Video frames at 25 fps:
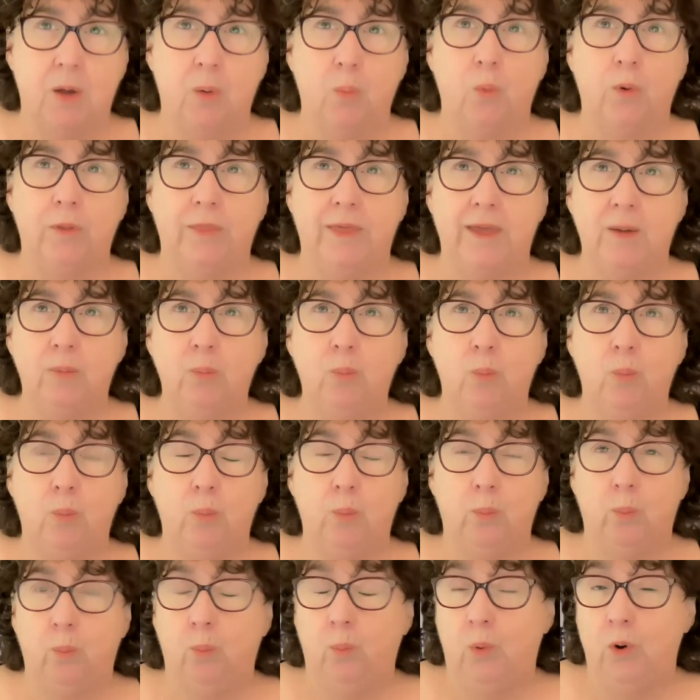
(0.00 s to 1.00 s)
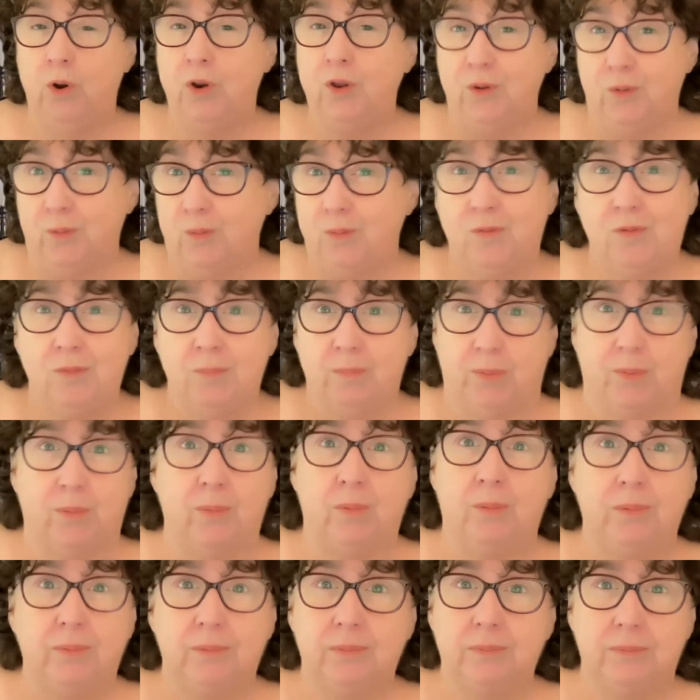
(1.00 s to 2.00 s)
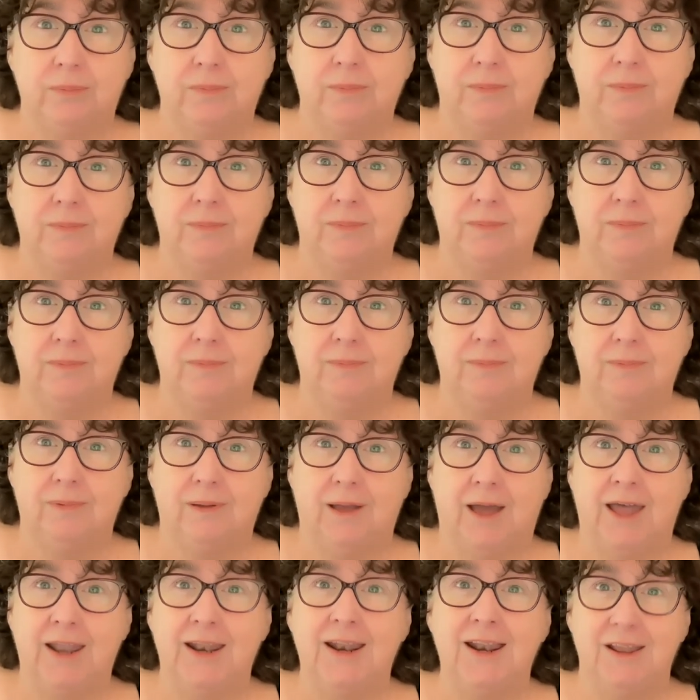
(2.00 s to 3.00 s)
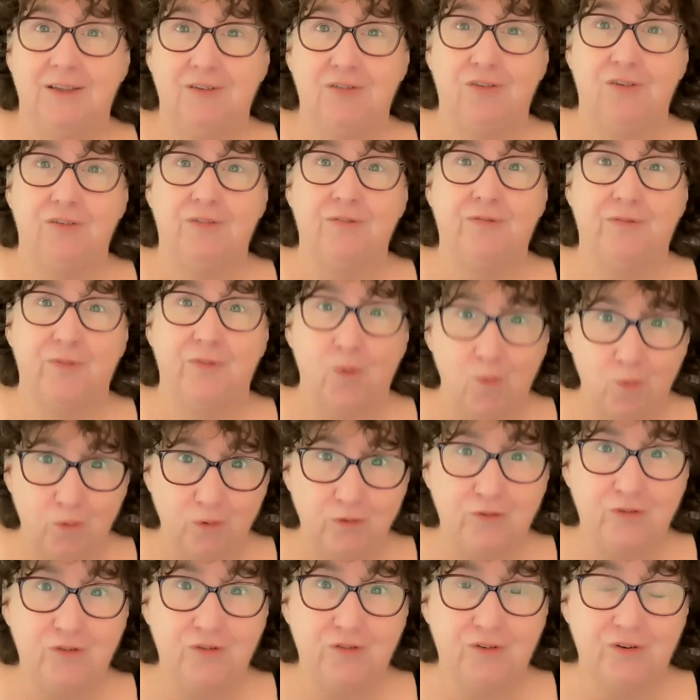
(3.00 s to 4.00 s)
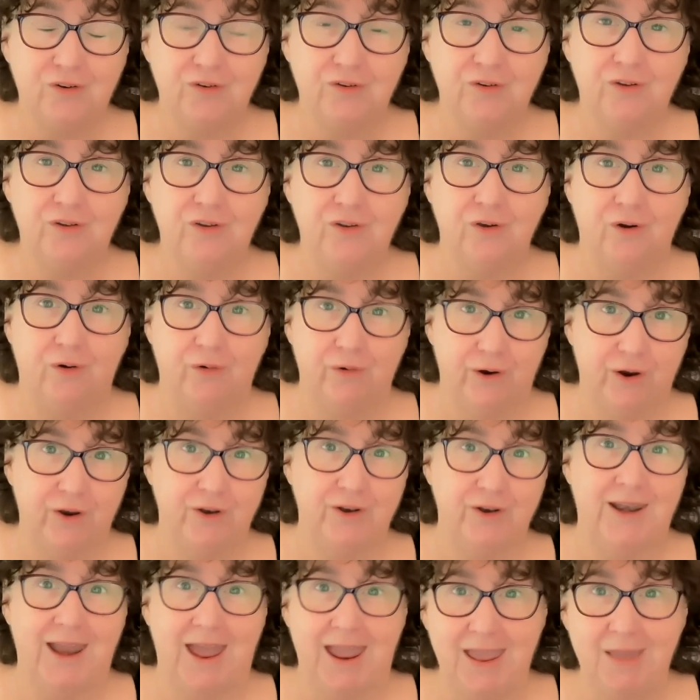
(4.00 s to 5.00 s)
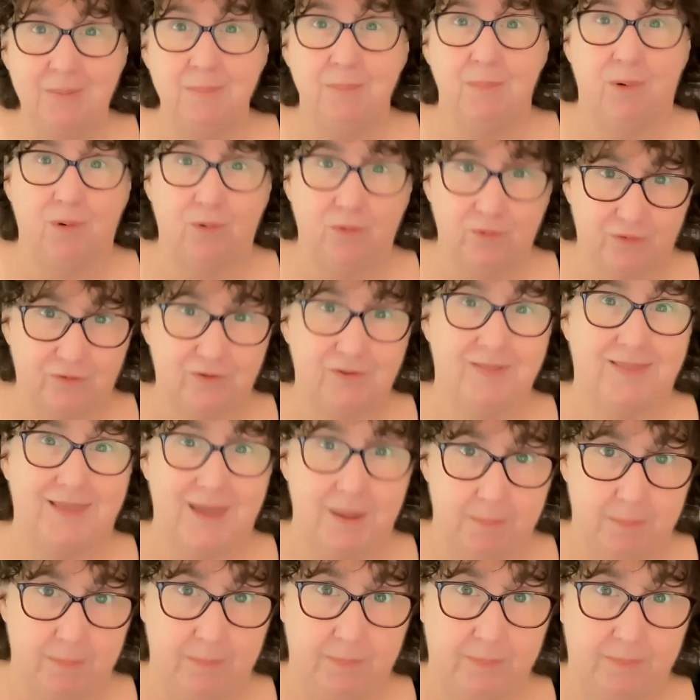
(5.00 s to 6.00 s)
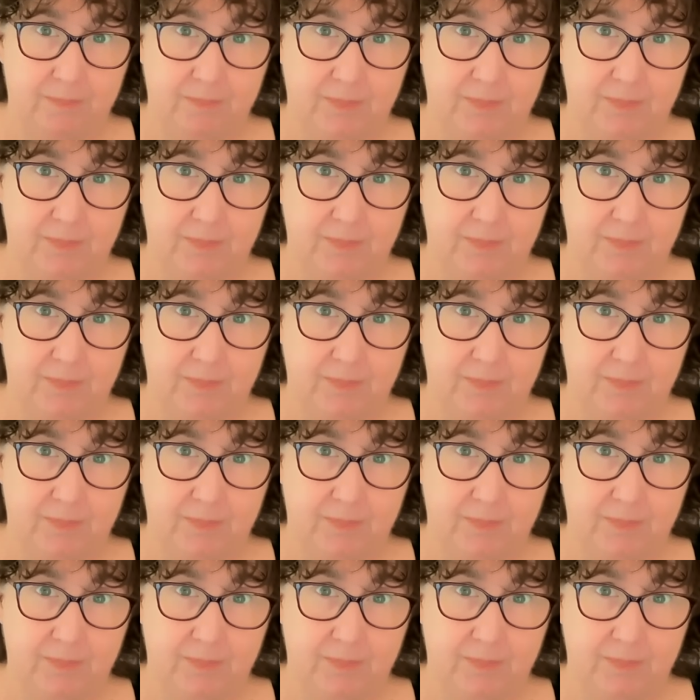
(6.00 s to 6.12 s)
Well, they weren't usable unless you forged your own name onto them.